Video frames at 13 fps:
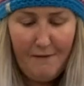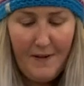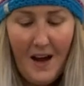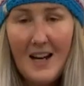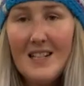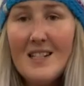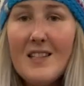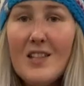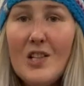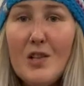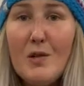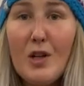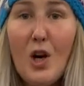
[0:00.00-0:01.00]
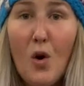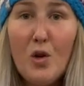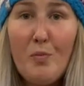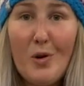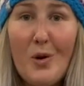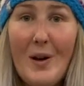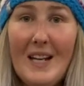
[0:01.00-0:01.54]
find that cold
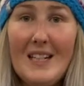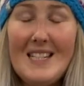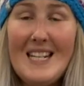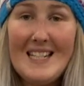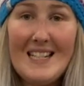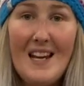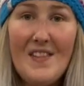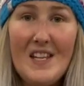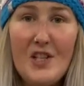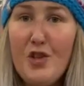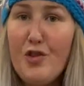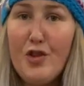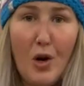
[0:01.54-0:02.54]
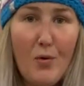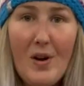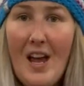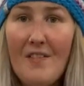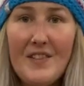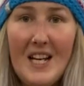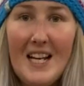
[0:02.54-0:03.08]
brewing teas like this, you don't
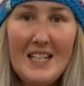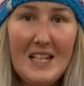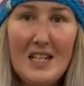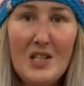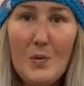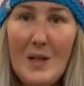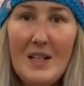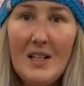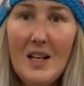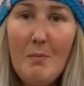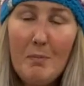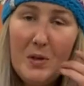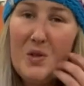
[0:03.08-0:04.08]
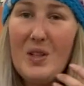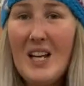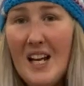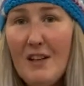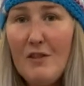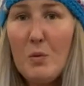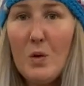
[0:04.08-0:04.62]
have to add any sweetener, but you
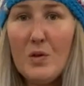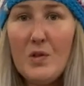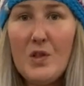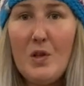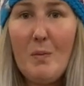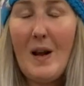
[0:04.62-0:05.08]
can if you want to, but